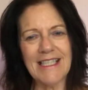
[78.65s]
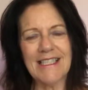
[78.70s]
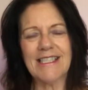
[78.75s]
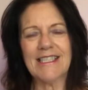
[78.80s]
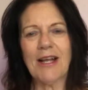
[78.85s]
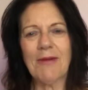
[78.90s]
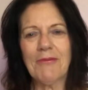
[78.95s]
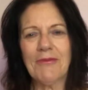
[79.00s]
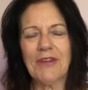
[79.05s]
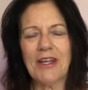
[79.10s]
It's
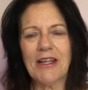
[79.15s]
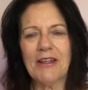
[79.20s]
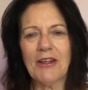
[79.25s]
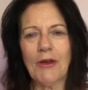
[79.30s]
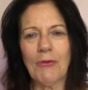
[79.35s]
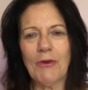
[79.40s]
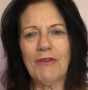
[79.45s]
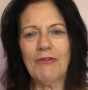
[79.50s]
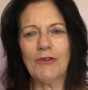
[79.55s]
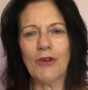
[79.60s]
something
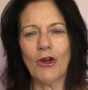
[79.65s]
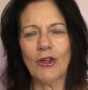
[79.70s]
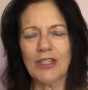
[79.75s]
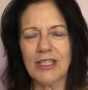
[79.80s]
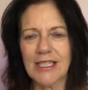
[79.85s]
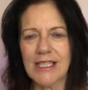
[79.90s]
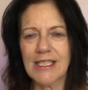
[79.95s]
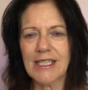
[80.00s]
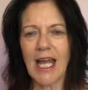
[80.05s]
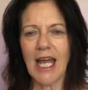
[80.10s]
that we've got
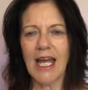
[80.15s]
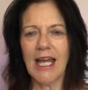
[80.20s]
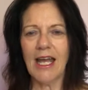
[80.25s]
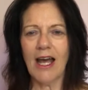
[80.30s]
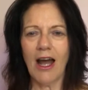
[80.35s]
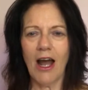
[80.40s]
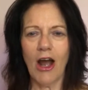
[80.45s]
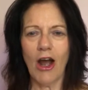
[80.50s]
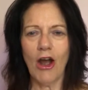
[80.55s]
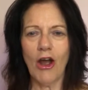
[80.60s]
to stay
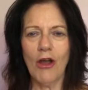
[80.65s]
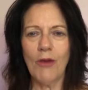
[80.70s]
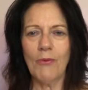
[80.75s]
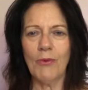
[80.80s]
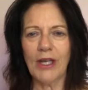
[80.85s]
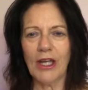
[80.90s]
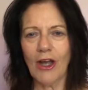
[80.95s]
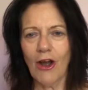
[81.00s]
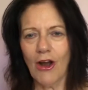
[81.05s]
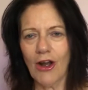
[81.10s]
at home.
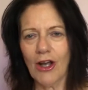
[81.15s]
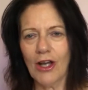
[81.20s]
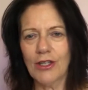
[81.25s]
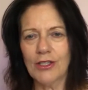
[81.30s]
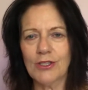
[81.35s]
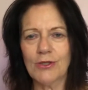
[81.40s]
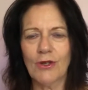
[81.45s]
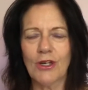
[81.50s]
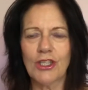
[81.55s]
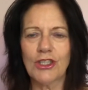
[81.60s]
We can't go
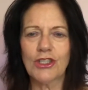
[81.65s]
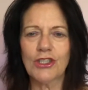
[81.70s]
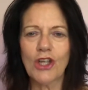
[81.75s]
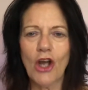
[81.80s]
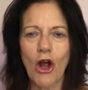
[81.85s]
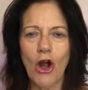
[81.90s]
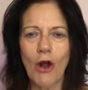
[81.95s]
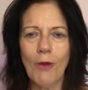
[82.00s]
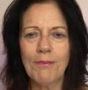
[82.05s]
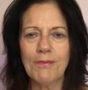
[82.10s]
to our
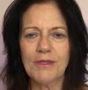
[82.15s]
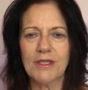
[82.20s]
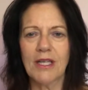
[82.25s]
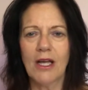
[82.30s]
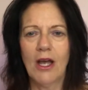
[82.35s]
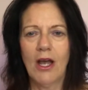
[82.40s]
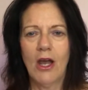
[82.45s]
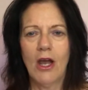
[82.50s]
jobs.